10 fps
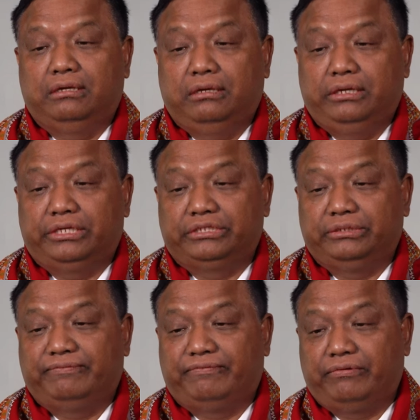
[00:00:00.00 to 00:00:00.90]

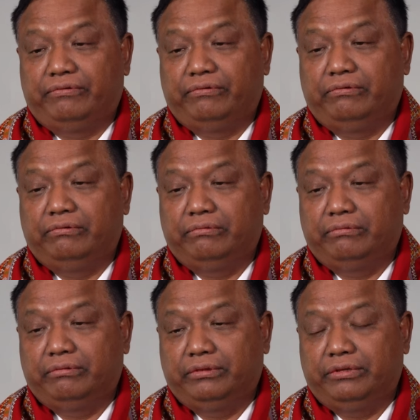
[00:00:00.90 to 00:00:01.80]
leadership for
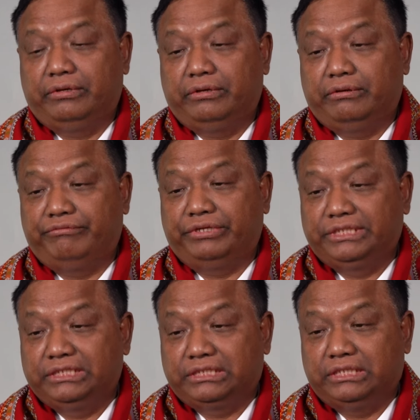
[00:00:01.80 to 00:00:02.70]
the
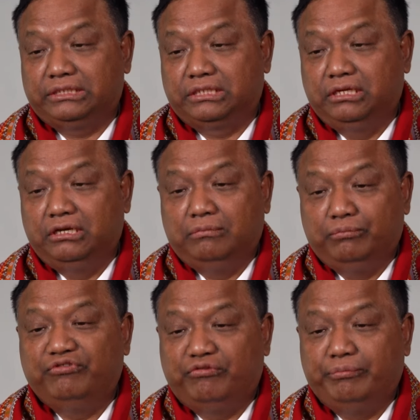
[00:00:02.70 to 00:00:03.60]
resistance
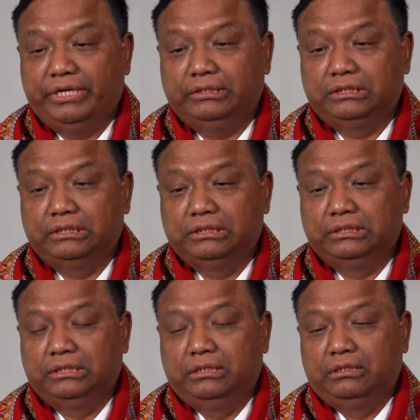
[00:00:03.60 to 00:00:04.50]
movement.
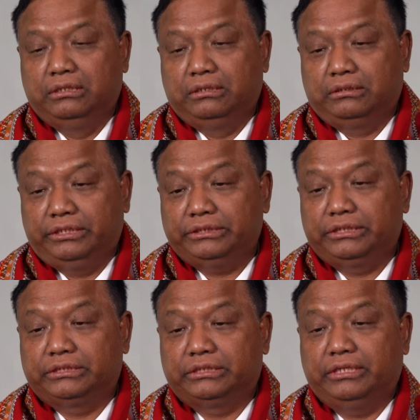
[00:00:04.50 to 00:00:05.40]
This
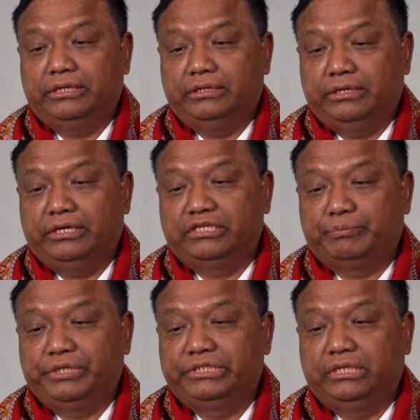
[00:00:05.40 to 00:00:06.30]
is
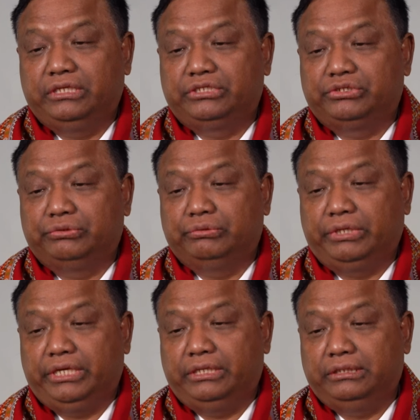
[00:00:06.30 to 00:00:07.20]
especially true
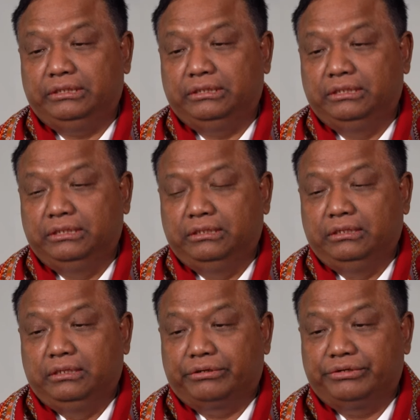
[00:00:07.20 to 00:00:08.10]
in
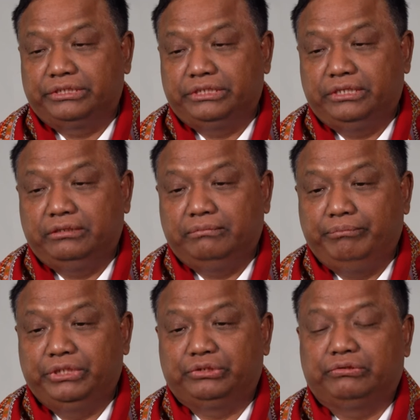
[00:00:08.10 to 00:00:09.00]
Christian
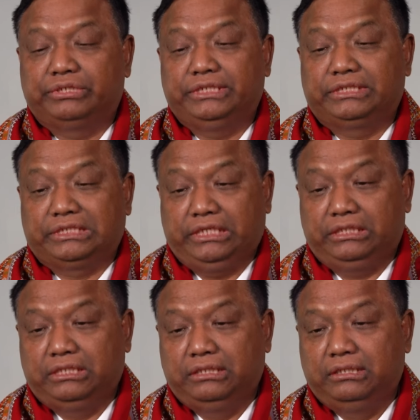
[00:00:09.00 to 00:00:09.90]
majority
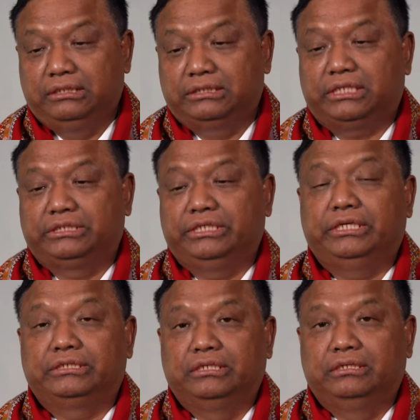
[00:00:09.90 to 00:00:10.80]
states such
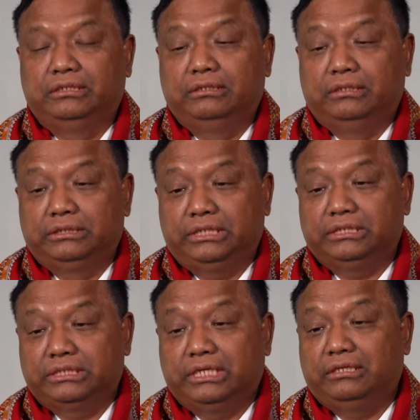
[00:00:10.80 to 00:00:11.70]
as Chin
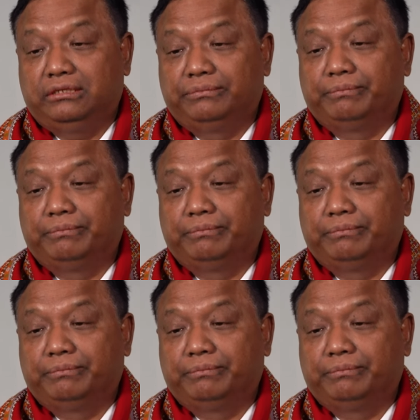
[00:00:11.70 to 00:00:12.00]
State.